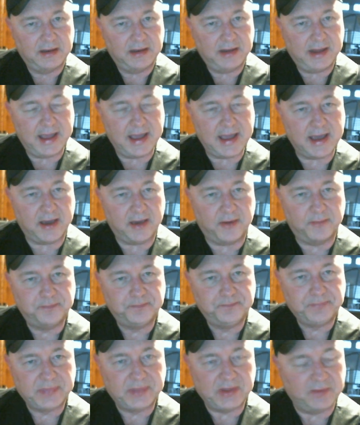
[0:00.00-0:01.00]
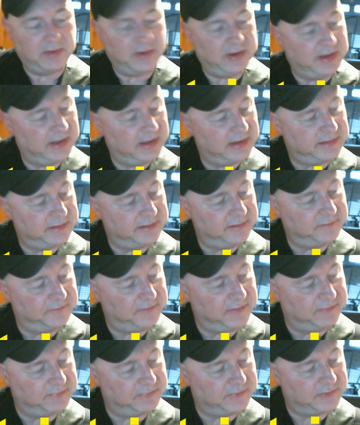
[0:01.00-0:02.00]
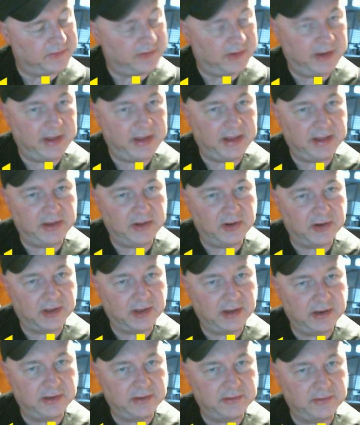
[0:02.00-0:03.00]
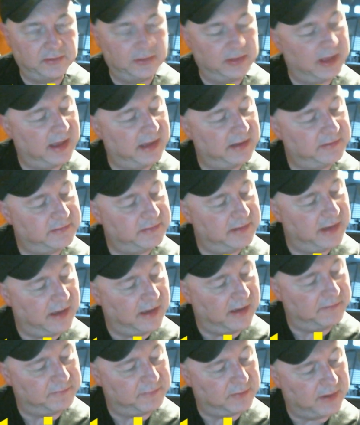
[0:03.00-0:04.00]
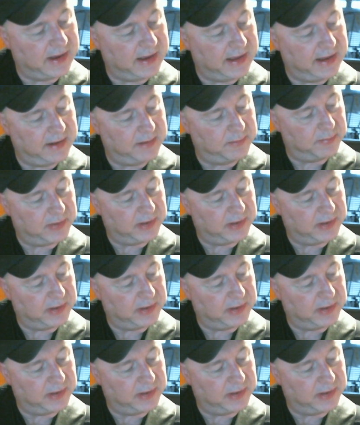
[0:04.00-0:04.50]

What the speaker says: Now, when you get to the 5th string, you're going to do that shift, right?